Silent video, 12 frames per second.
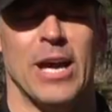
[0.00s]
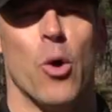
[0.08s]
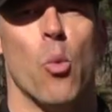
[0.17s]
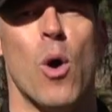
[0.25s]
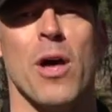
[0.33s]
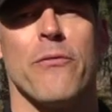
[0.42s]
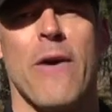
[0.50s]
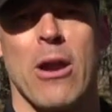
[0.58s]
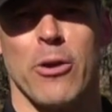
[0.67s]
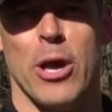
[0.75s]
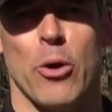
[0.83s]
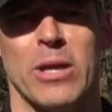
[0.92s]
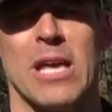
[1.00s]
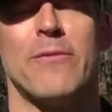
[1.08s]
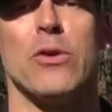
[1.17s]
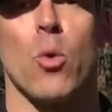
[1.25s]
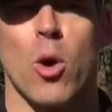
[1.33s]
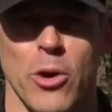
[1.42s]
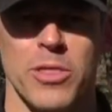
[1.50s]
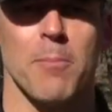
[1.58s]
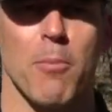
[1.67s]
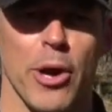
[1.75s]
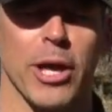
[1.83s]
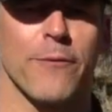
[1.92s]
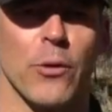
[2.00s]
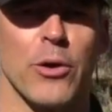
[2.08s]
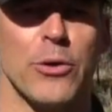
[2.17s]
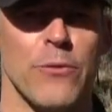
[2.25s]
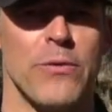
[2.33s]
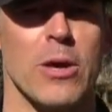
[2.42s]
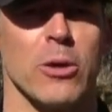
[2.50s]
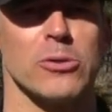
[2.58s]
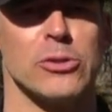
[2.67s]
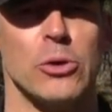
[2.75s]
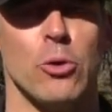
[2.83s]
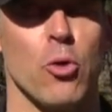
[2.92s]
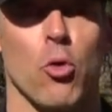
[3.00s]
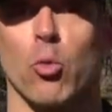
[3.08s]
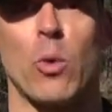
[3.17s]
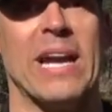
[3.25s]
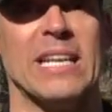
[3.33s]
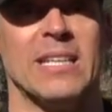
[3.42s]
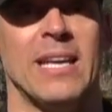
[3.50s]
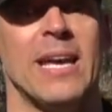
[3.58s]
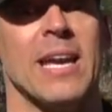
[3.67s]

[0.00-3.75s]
One final note, if you are in the market for a new vehicle soon, great.